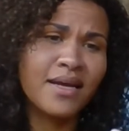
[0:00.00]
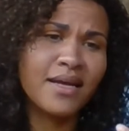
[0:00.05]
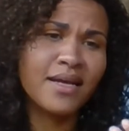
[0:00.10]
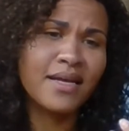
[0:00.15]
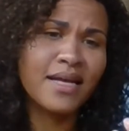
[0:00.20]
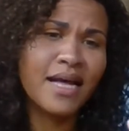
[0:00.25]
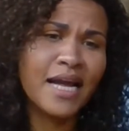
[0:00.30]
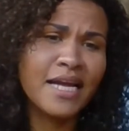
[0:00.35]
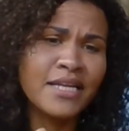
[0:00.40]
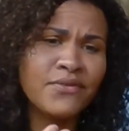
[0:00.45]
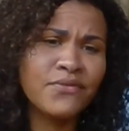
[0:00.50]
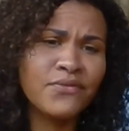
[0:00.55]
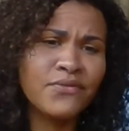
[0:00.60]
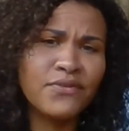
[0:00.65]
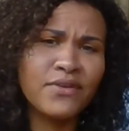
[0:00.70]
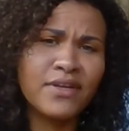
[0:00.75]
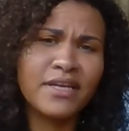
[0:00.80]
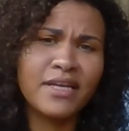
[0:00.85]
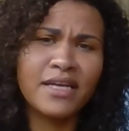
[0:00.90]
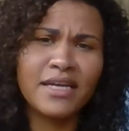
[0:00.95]
kind of
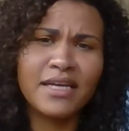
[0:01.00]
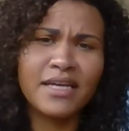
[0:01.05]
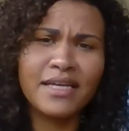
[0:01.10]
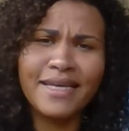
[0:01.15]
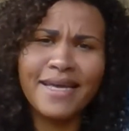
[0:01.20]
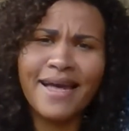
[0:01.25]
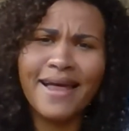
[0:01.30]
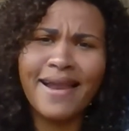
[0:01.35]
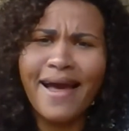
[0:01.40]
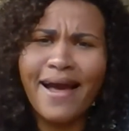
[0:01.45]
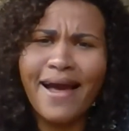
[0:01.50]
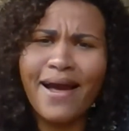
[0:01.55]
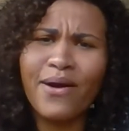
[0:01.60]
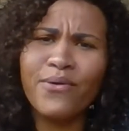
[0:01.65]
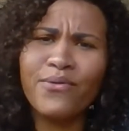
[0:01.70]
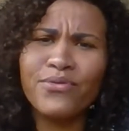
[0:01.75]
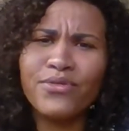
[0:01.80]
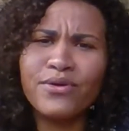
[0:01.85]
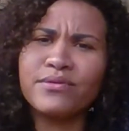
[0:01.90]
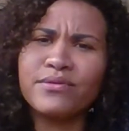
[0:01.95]
get
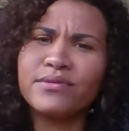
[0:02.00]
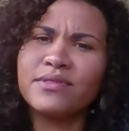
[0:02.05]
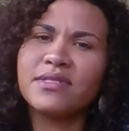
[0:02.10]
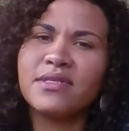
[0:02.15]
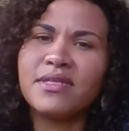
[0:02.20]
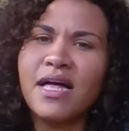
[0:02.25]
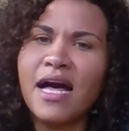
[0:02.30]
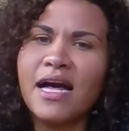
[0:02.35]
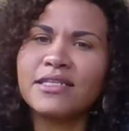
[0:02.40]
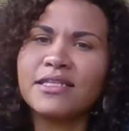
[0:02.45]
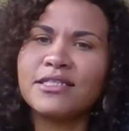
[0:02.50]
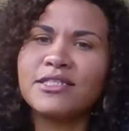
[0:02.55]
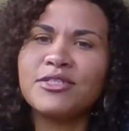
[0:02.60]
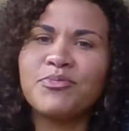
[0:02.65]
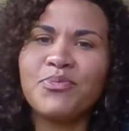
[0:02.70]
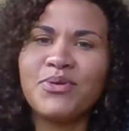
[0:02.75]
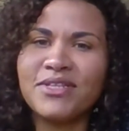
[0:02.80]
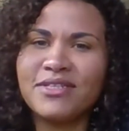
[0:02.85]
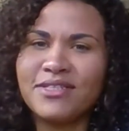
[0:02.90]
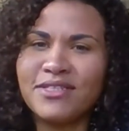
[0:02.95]
out those
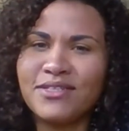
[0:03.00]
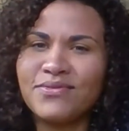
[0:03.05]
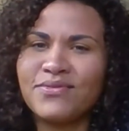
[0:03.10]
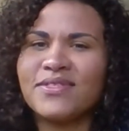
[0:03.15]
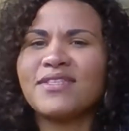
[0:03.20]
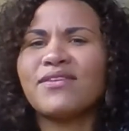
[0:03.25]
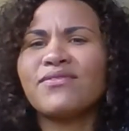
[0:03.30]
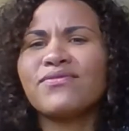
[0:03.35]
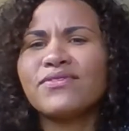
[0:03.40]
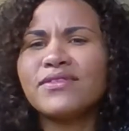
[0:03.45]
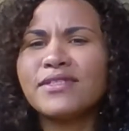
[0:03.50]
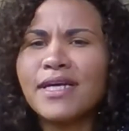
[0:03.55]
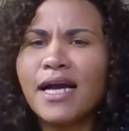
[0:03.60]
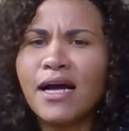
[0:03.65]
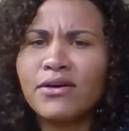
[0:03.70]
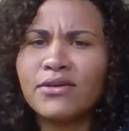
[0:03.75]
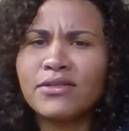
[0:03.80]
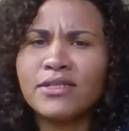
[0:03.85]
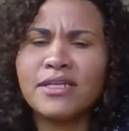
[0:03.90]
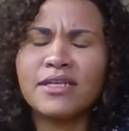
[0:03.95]
last bits of
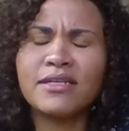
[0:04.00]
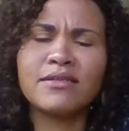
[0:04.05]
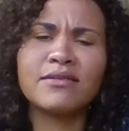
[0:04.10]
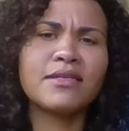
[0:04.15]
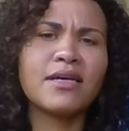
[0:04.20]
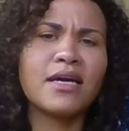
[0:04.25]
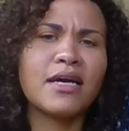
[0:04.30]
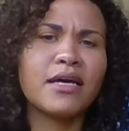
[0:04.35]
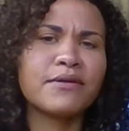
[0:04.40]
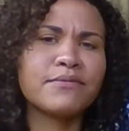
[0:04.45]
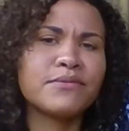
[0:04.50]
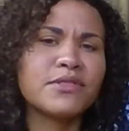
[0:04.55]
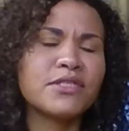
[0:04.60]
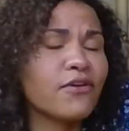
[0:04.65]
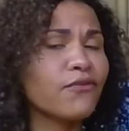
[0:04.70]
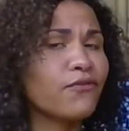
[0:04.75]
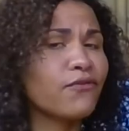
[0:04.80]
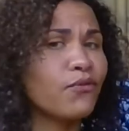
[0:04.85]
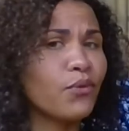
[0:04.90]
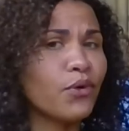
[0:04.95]
self-doubt and
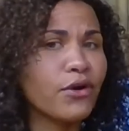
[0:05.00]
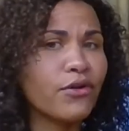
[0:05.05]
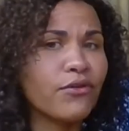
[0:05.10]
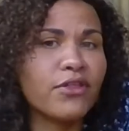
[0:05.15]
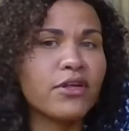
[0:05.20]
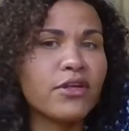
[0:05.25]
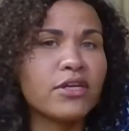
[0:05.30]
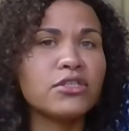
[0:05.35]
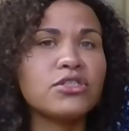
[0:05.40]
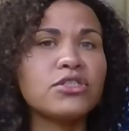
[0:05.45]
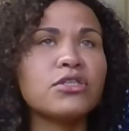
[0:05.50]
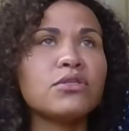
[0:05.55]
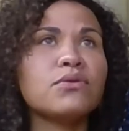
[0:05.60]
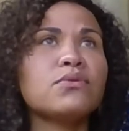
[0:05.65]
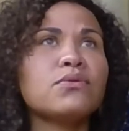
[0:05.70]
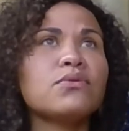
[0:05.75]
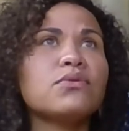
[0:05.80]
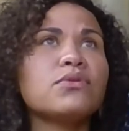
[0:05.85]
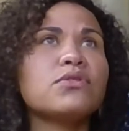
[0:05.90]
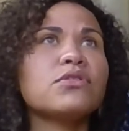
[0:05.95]
self-worth
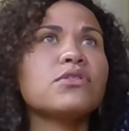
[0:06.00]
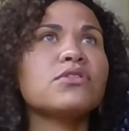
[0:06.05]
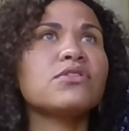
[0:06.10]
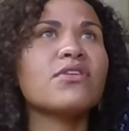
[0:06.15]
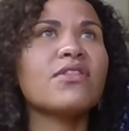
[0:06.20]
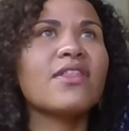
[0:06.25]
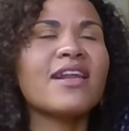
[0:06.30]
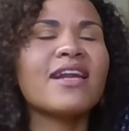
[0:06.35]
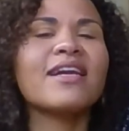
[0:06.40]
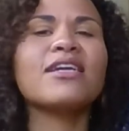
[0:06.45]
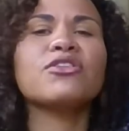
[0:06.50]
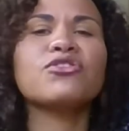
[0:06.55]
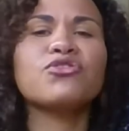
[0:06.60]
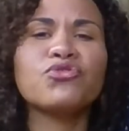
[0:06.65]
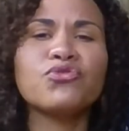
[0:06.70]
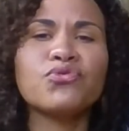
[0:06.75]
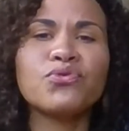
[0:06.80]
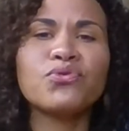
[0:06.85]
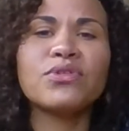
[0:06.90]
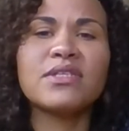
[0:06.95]
issues so that I can
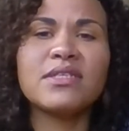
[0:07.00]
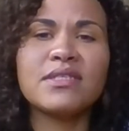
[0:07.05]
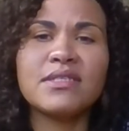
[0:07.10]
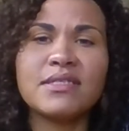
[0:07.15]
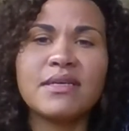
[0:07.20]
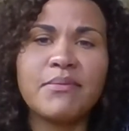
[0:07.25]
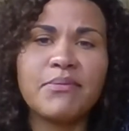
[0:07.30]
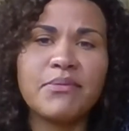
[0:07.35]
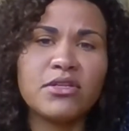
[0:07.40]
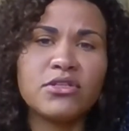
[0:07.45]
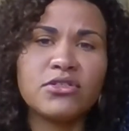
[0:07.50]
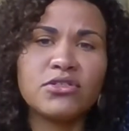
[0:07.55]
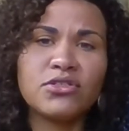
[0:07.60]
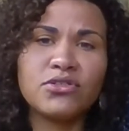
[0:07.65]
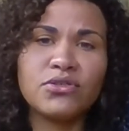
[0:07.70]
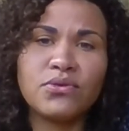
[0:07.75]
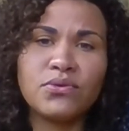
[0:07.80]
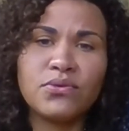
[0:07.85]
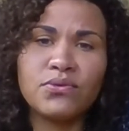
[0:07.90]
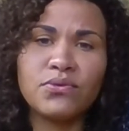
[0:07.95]
truly step
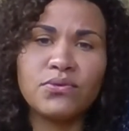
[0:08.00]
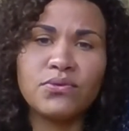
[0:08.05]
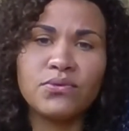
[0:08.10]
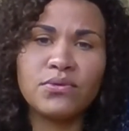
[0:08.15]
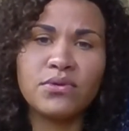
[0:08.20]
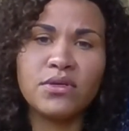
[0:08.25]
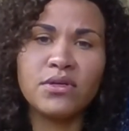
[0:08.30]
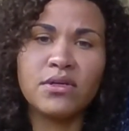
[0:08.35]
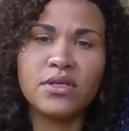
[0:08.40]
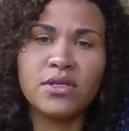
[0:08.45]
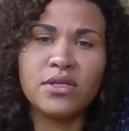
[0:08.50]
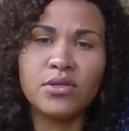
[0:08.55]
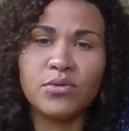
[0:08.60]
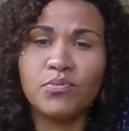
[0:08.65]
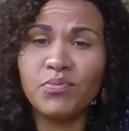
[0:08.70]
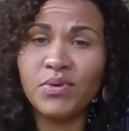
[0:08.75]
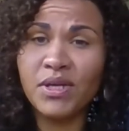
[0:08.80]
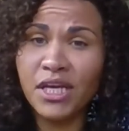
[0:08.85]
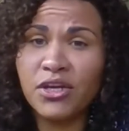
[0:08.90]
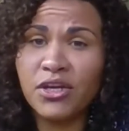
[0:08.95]
into
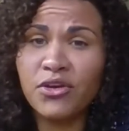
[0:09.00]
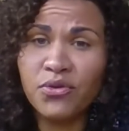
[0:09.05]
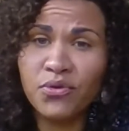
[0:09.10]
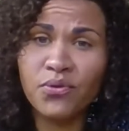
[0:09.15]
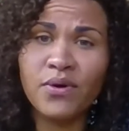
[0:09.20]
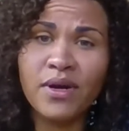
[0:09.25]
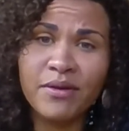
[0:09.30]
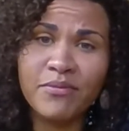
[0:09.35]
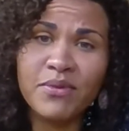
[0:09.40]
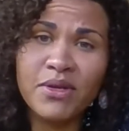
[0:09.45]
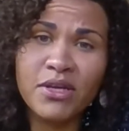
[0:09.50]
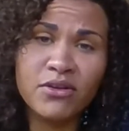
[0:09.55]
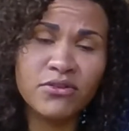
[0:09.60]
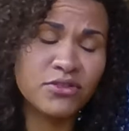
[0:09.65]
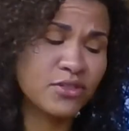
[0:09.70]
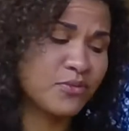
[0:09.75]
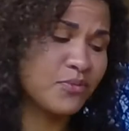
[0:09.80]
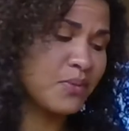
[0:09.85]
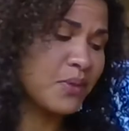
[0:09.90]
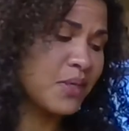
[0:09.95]
being who I'm here
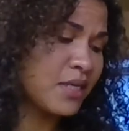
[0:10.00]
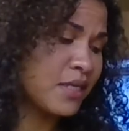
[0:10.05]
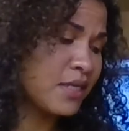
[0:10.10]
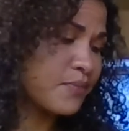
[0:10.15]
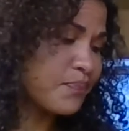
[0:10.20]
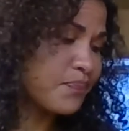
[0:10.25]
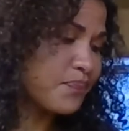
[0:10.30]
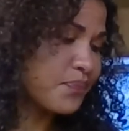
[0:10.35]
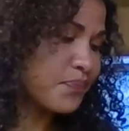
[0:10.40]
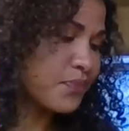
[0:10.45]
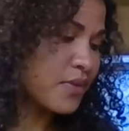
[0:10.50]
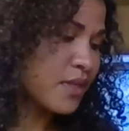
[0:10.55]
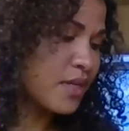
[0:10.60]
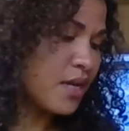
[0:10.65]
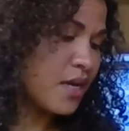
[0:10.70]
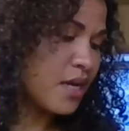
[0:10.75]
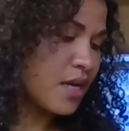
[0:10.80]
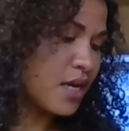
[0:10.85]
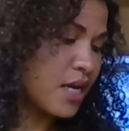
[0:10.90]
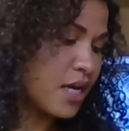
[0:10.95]
to be.
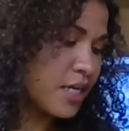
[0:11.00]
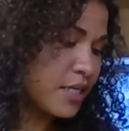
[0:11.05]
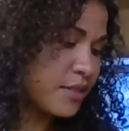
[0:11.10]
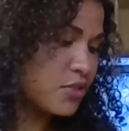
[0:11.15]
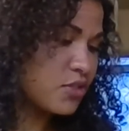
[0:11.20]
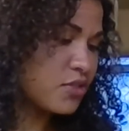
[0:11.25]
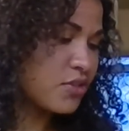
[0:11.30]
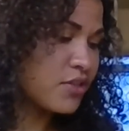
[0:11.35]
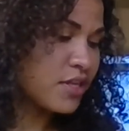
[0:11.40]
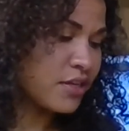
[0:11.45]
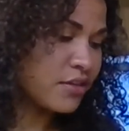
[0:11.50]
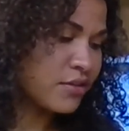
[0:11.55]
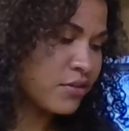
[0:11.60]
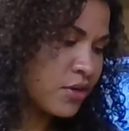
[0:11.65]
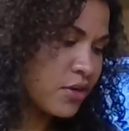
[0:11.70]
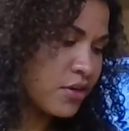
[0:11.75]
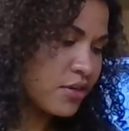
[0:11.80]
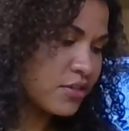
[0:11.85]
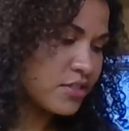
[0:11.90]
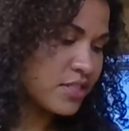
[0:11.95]
So the other
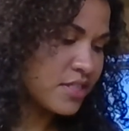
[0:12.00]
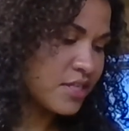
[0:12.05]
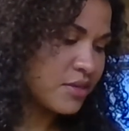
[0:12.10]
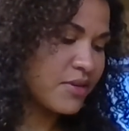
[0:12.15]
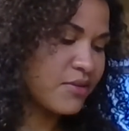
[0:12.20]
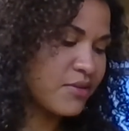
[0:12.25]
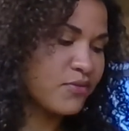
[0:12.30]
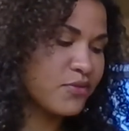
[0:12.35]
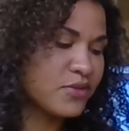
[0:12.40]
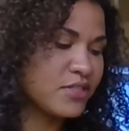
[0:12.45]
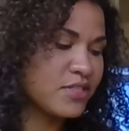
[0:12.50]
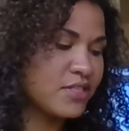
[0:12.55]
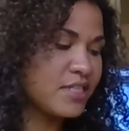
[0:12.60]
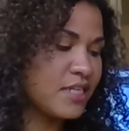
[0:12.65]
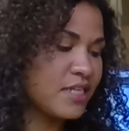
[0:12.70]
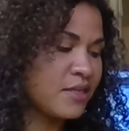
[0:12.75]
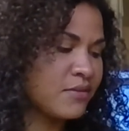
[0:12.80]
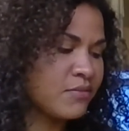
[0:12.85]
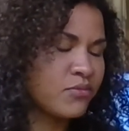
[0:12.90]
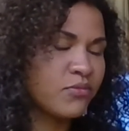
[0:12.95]
cards that we've
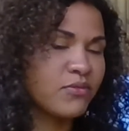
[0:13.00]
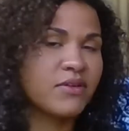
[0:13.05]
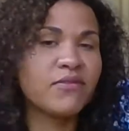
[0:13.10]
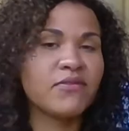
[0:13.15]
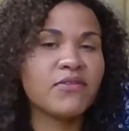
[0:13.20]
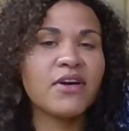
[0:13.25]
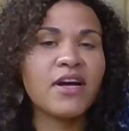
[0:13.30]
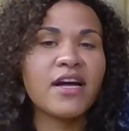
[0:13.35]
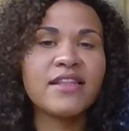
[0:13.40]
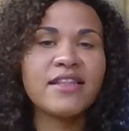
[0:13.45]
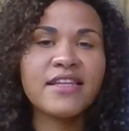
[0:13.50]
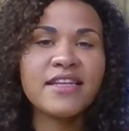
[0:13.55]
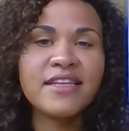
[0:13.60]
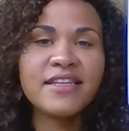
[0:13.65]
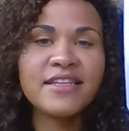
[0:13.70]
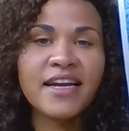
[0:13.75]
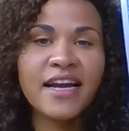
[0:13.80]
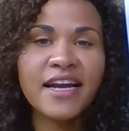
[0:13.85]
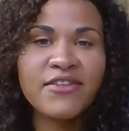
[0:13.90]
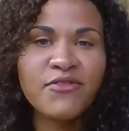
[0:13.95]
received, we've got the
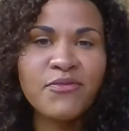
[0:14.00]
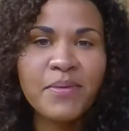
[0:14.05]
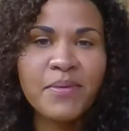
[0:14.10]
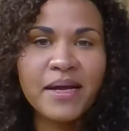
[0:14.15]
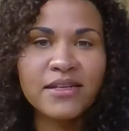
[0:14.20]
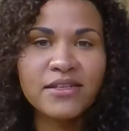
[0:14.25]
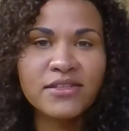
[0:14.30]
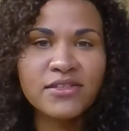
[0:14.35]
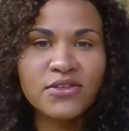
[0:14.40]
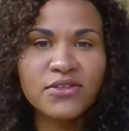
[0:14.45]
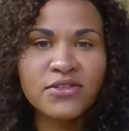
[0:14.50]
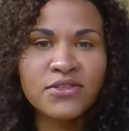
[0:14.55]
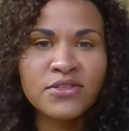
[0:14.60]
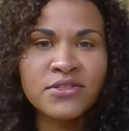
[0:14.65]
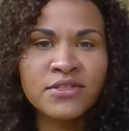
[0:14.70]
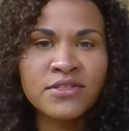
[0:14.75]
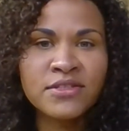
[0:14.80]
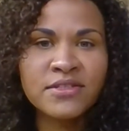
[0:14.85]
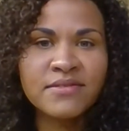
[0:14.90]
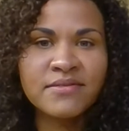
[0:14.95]
Knight of
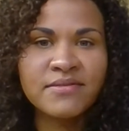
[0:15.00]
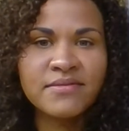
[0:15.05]
Pentacles.